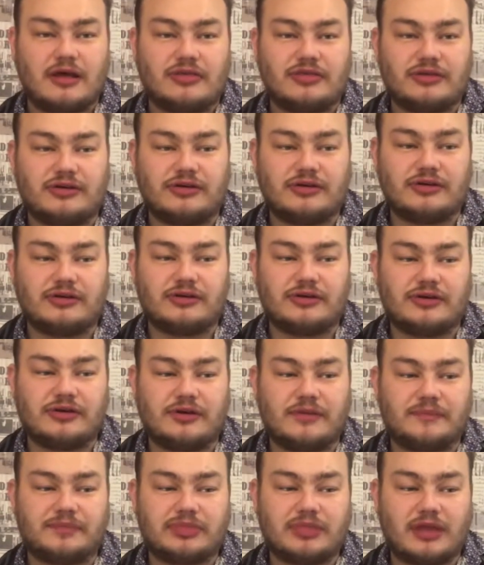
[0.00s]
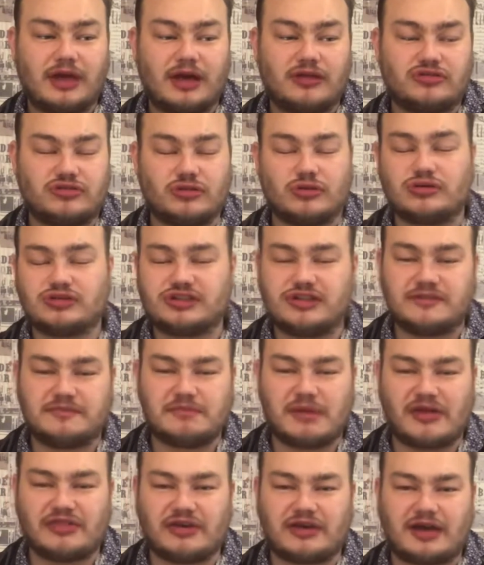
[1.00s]
Georgie's
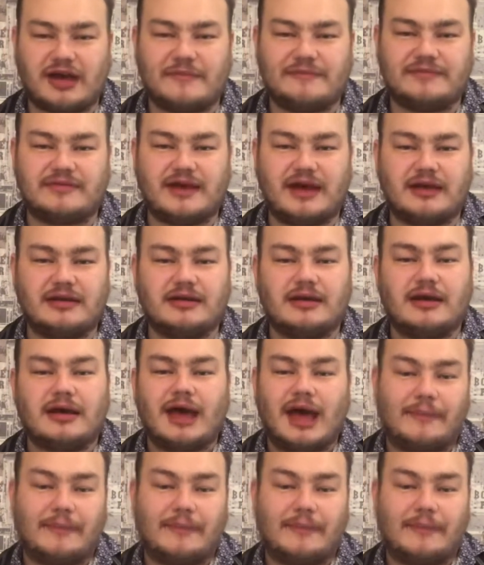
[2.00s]
mother comes in,